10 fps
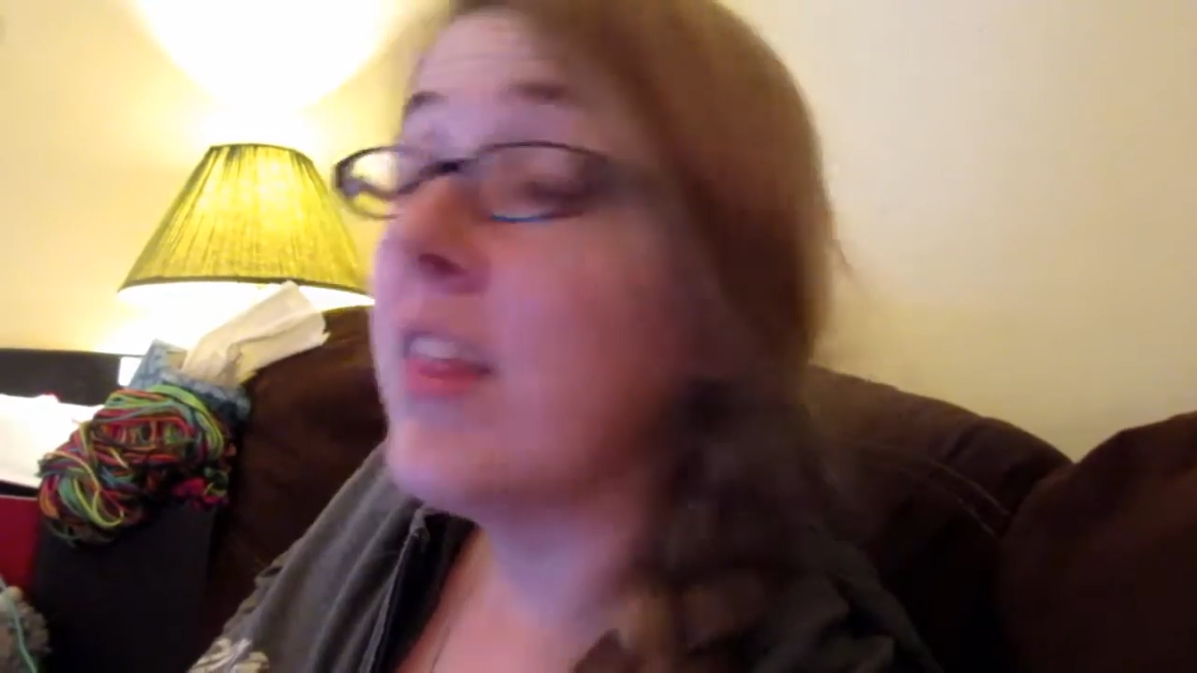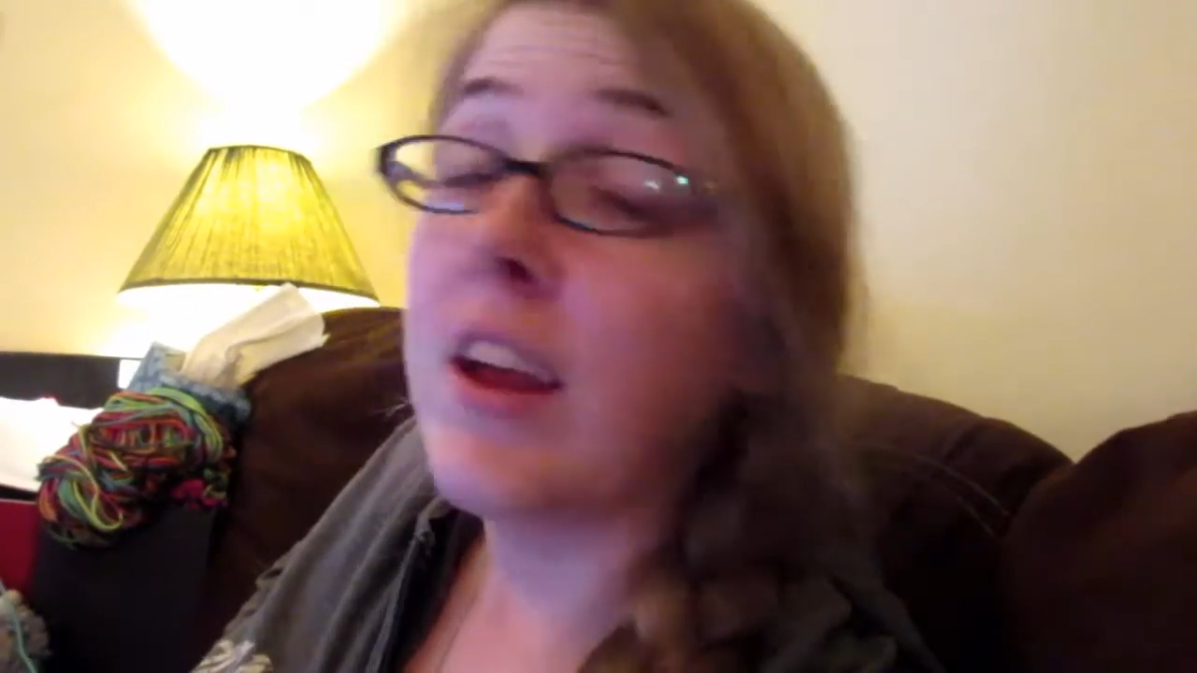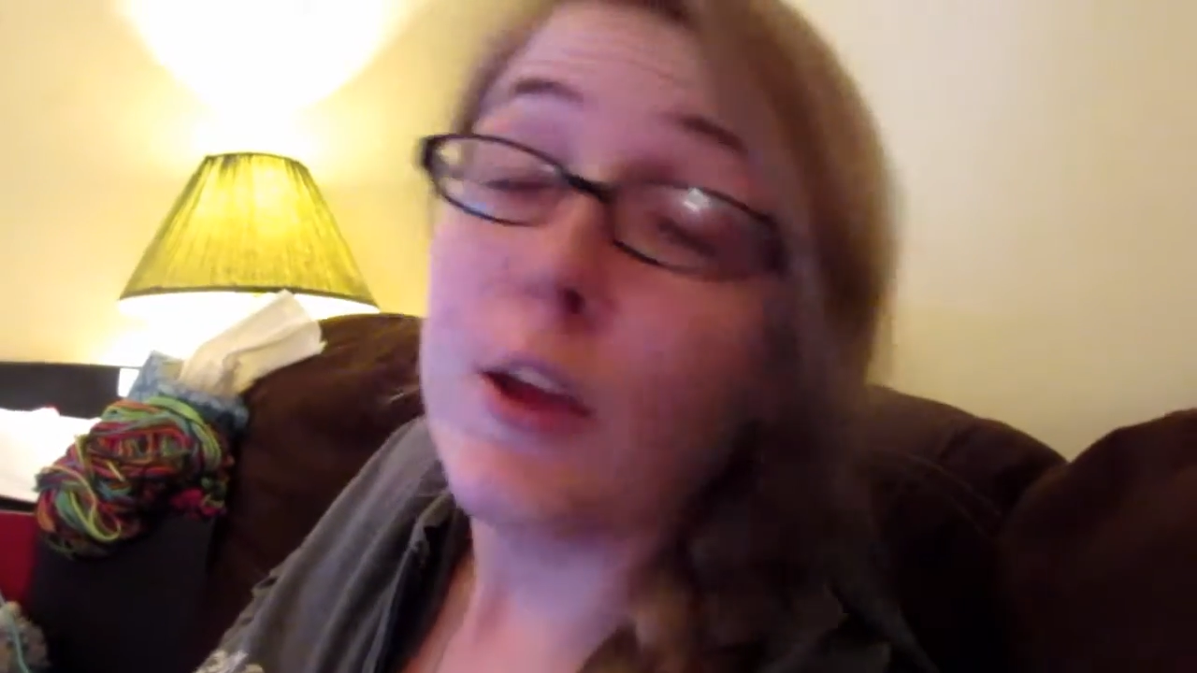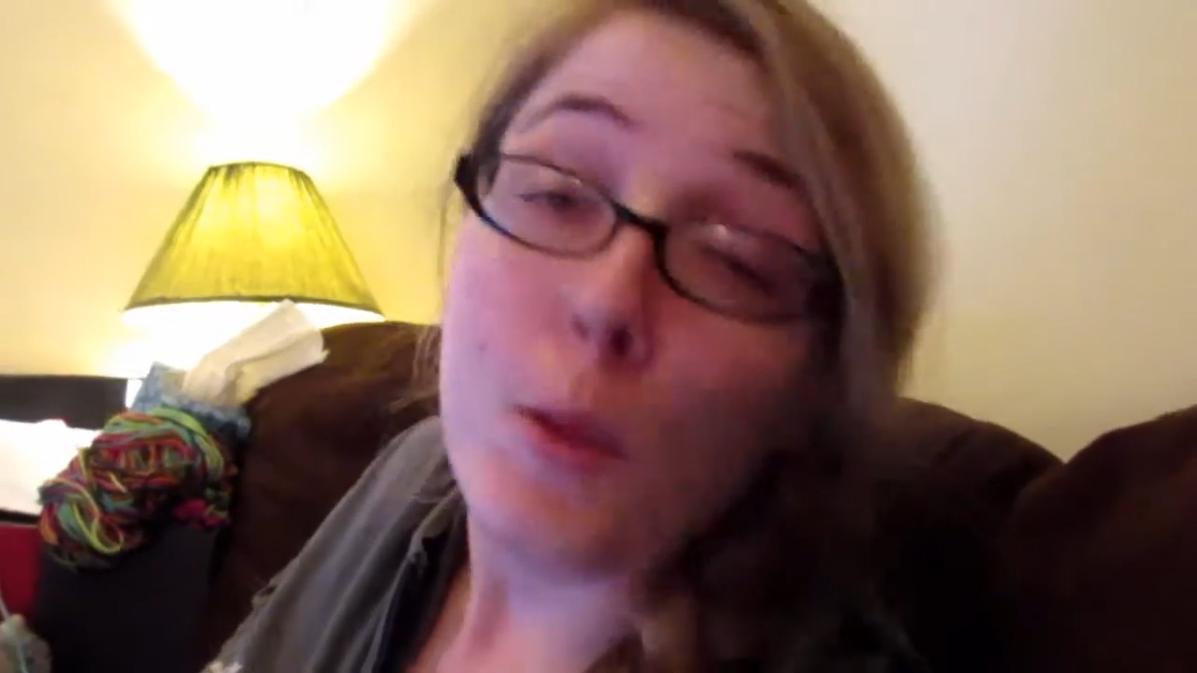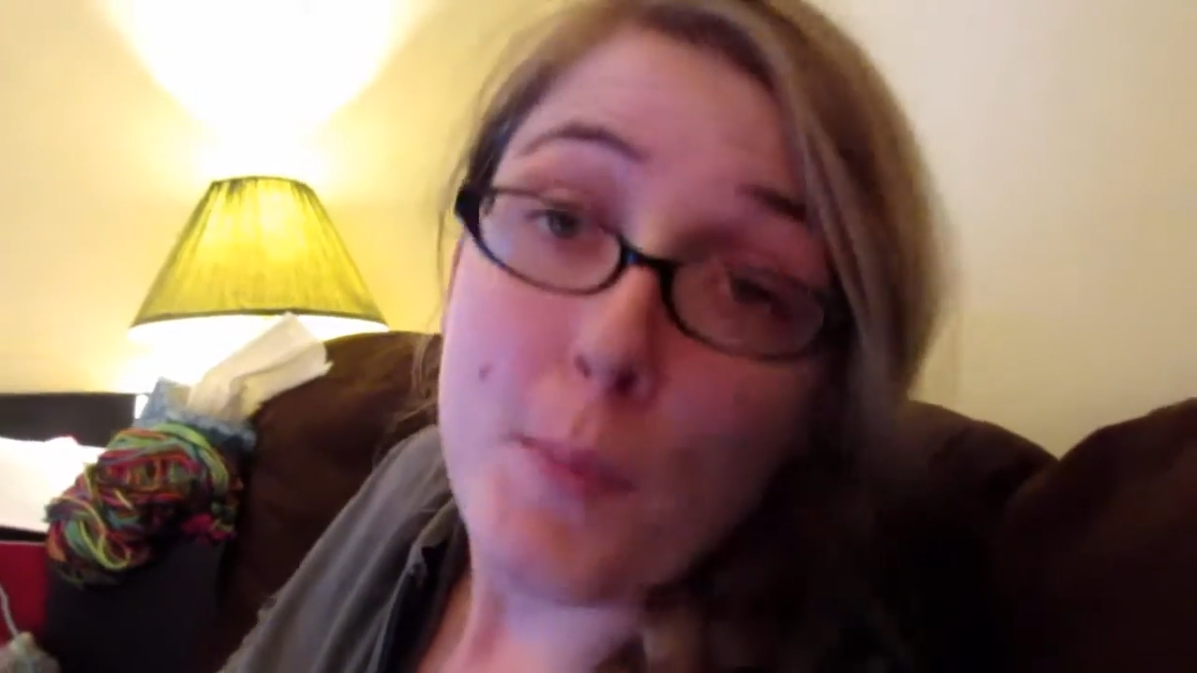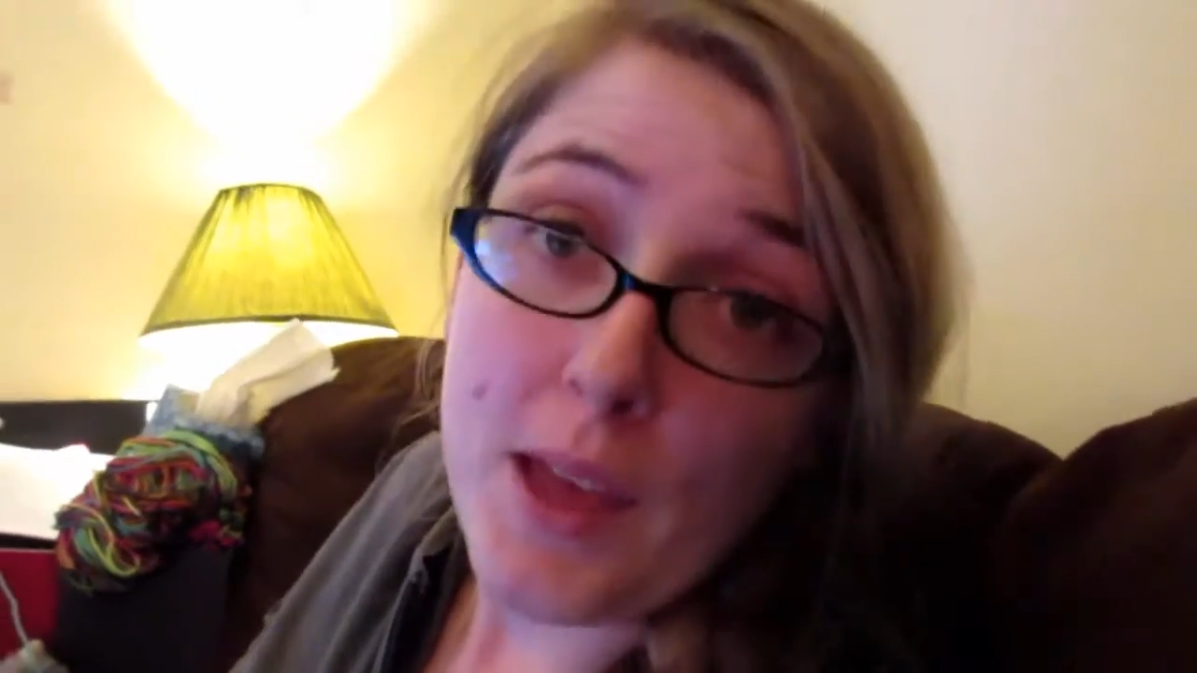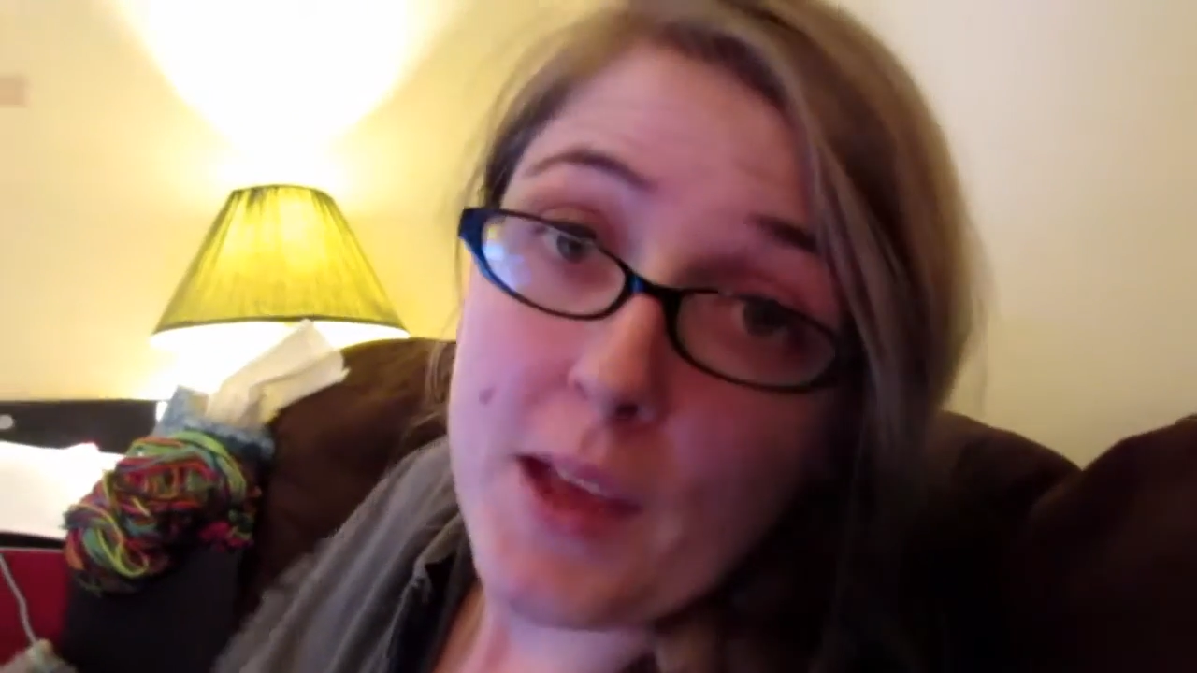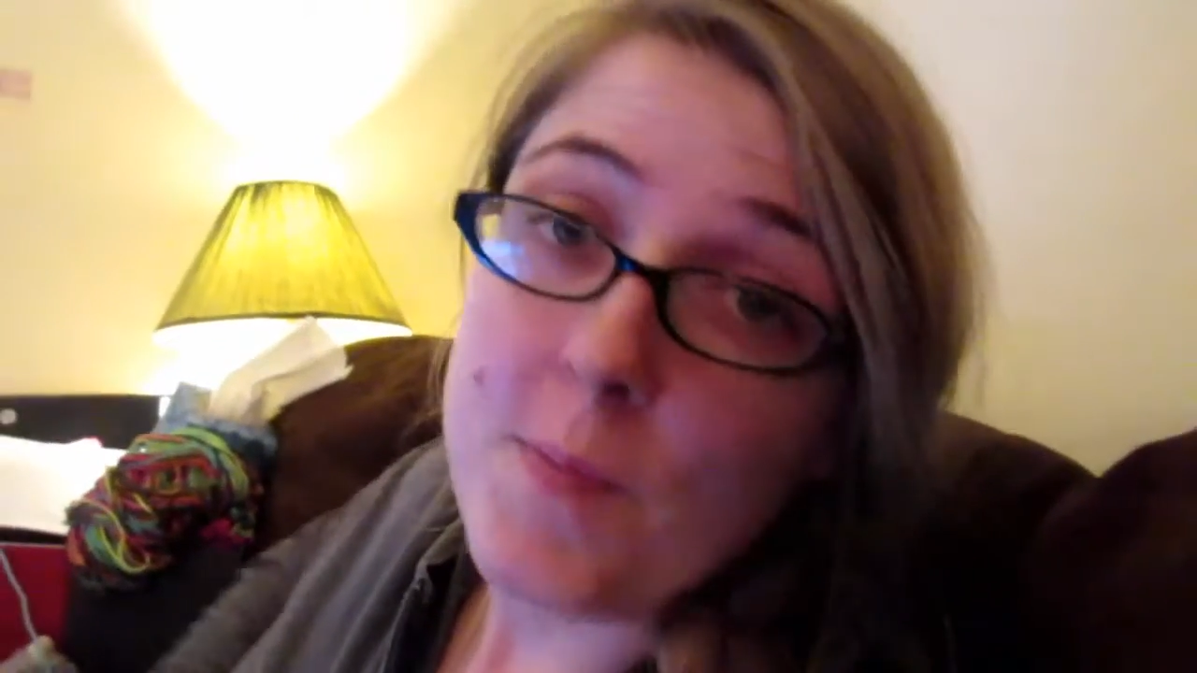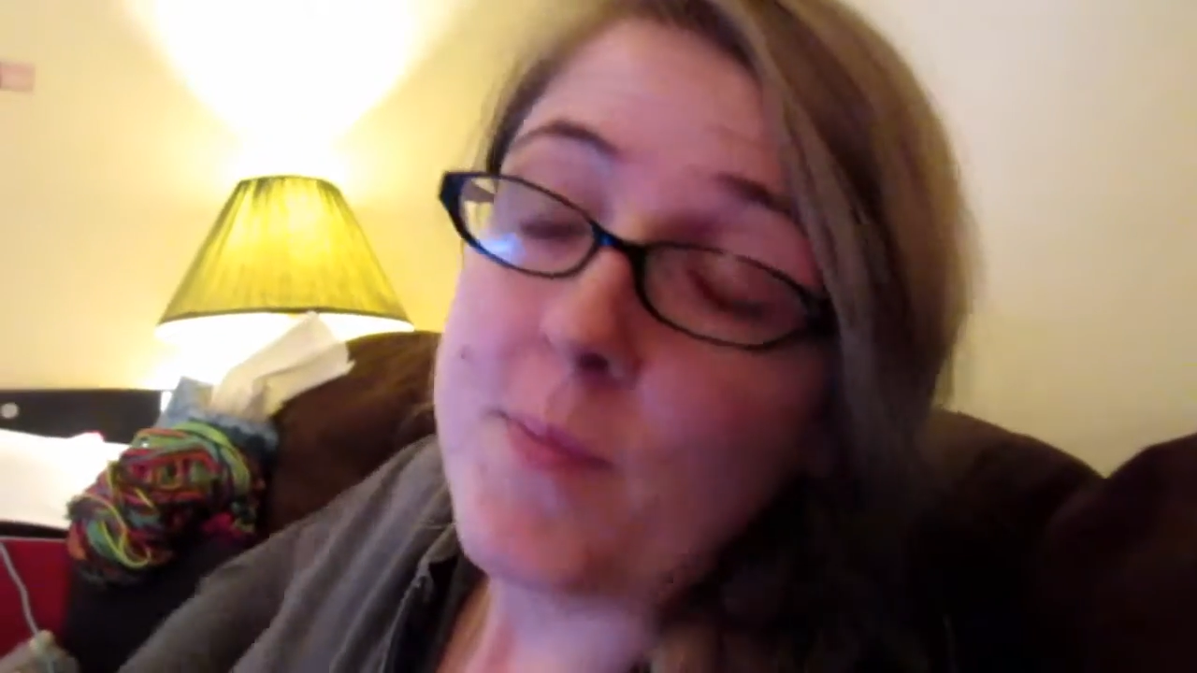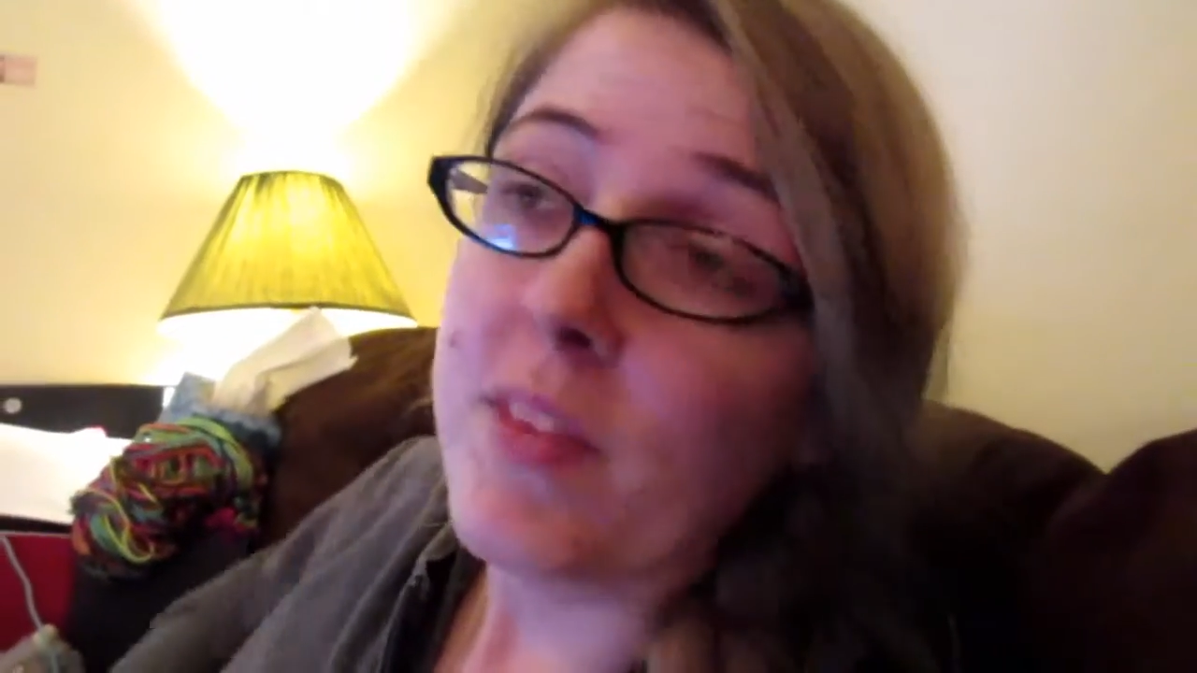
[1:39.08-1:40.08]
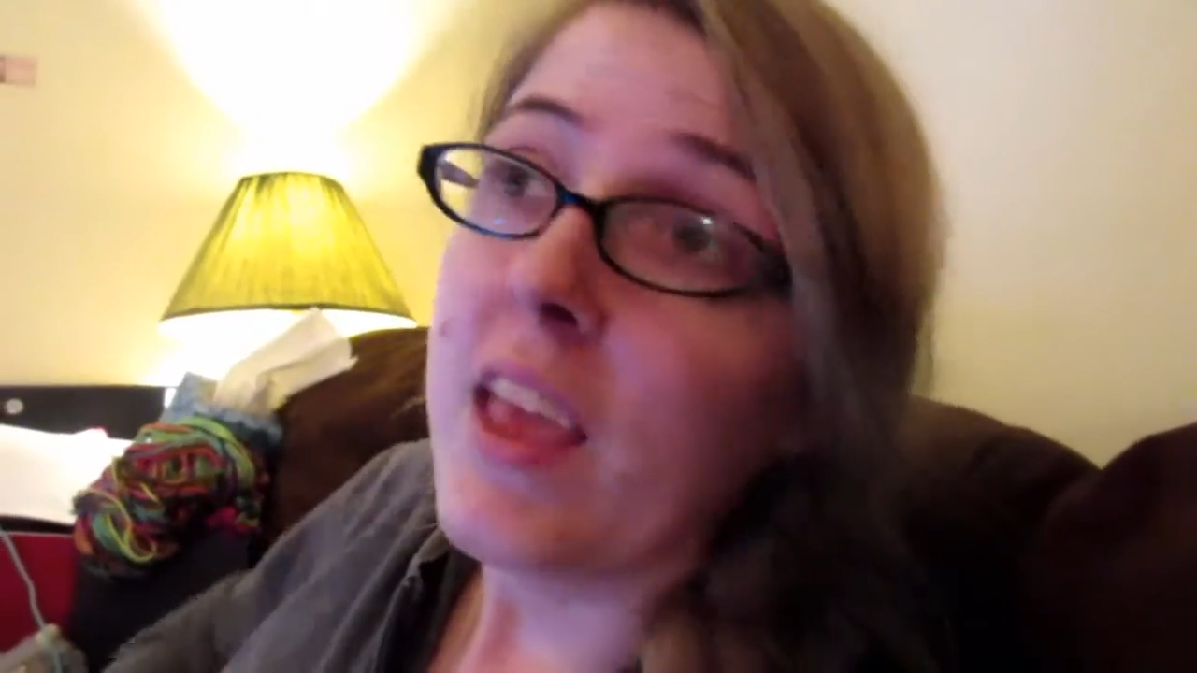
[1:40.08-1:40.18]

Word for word: that it could be